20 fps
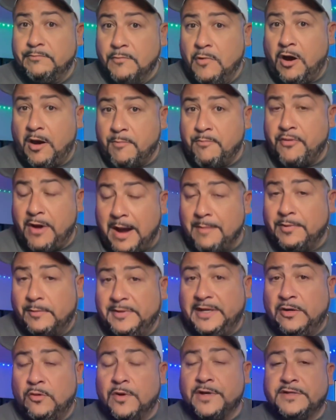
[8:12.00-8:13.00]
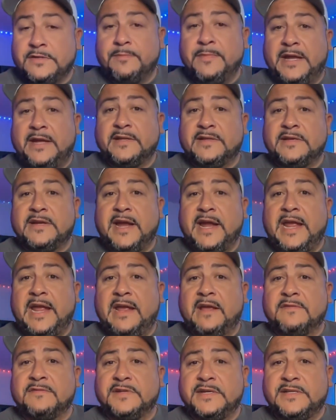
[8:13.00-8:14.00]
are probably going to make it to the
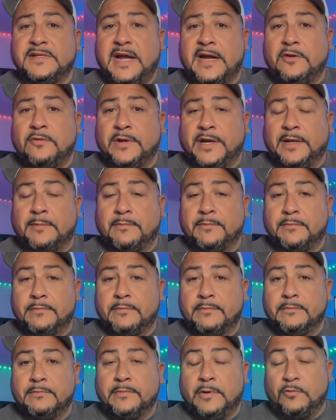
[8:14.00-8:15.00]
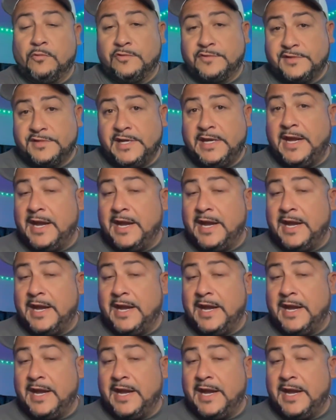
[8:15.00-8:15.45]
AFC title game, but we'll see.